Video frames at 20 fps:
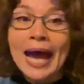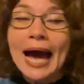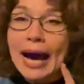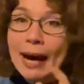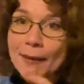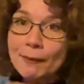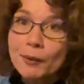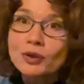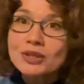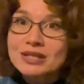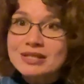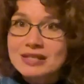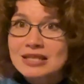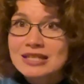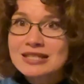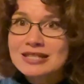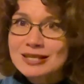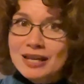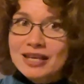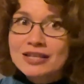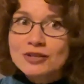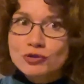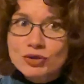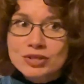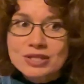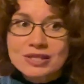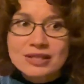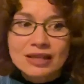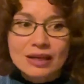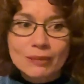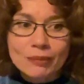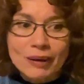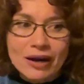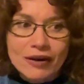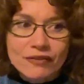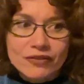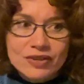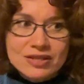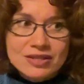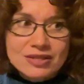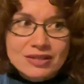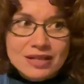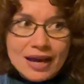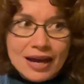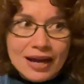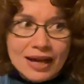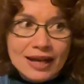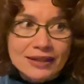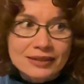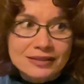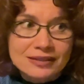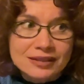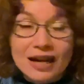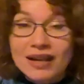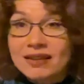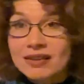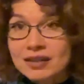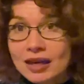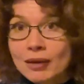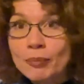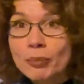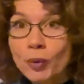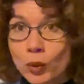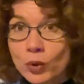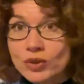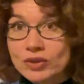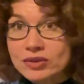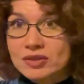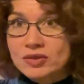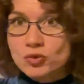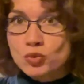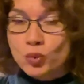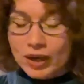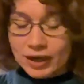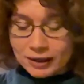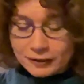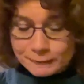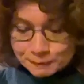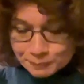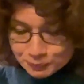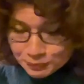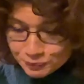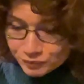And what is interesting about this, and I think important as well,